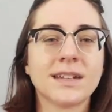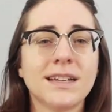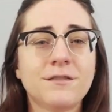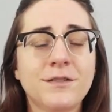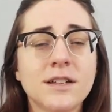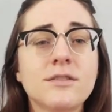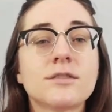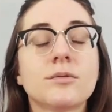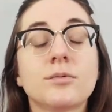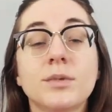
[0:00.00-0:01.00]
It
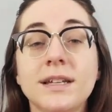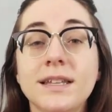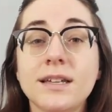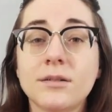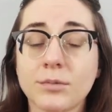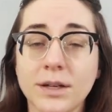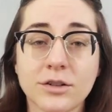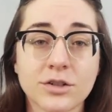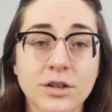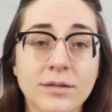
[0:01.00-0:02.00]
feels really
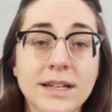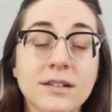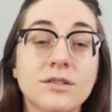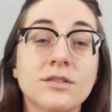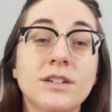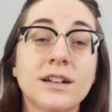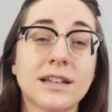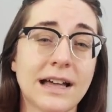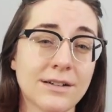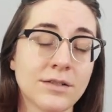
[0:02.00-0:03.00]
reassuring to not
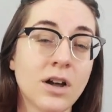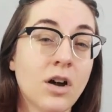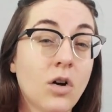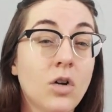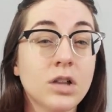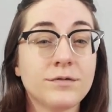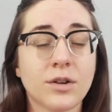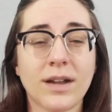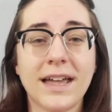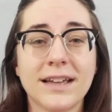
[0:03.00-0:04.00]
have all of
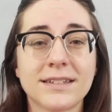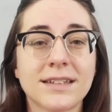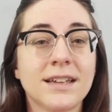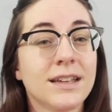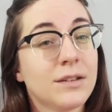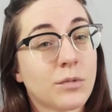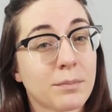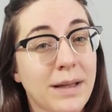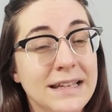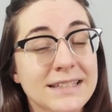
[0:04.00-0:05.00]
your eggs in
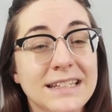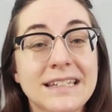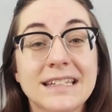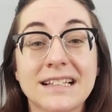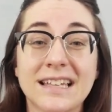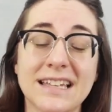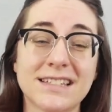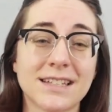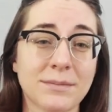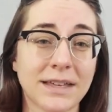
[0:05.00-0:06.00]
one basket in
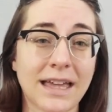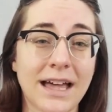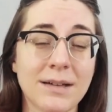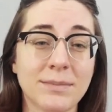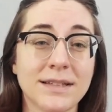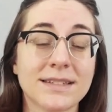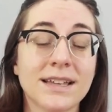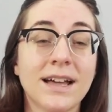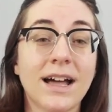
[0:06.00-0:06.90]
case something happens.